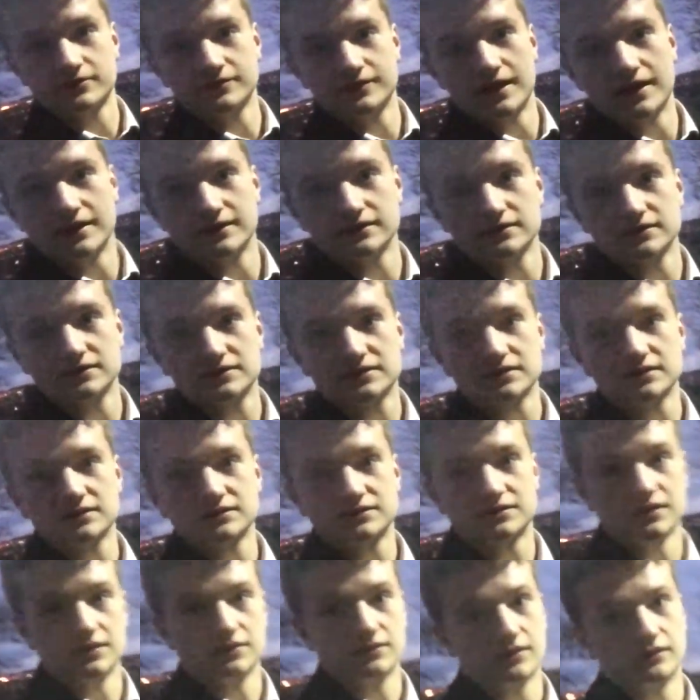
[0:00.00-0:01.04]
grand's,
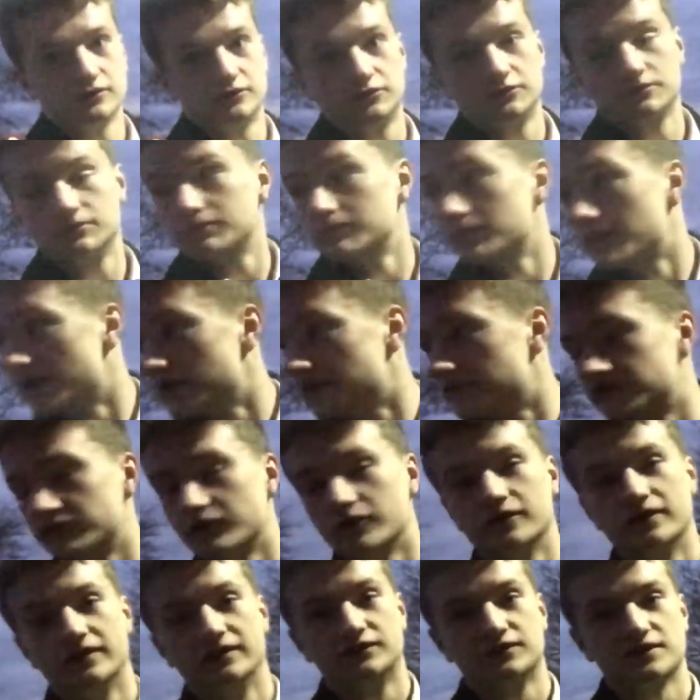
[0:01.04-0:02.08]
so that should make
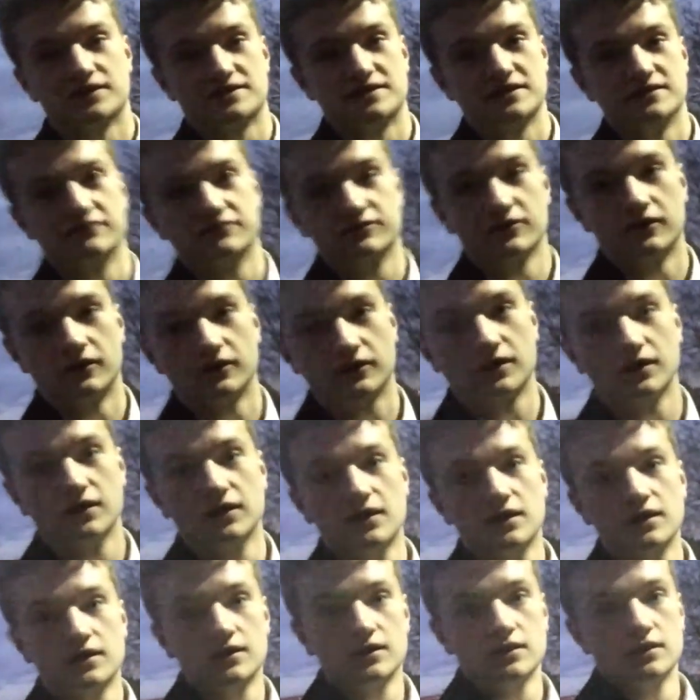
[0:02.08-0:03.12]
for an interesting vlog.
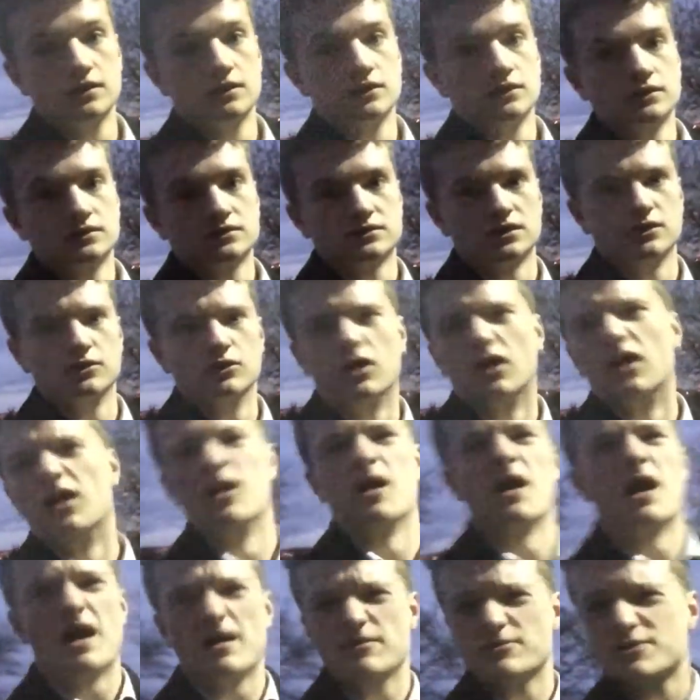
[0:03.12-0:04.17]
So,
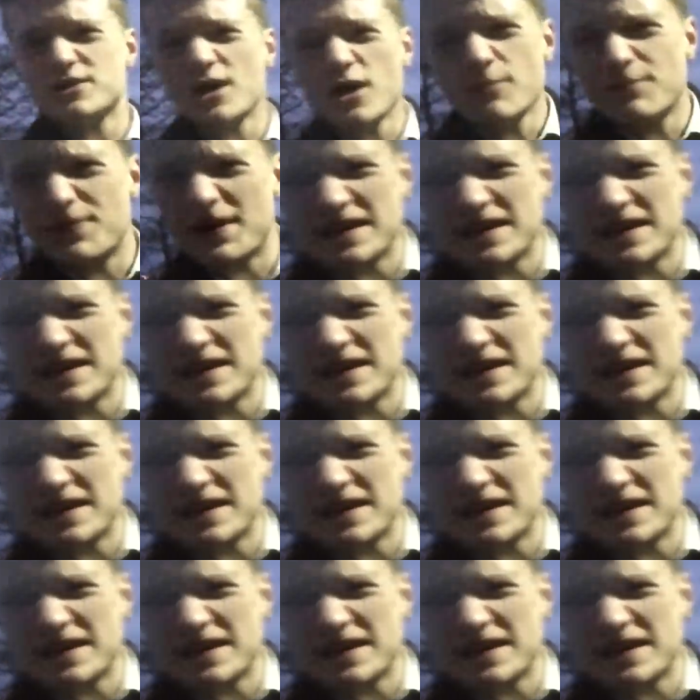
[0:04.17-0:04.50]
oh, I'm so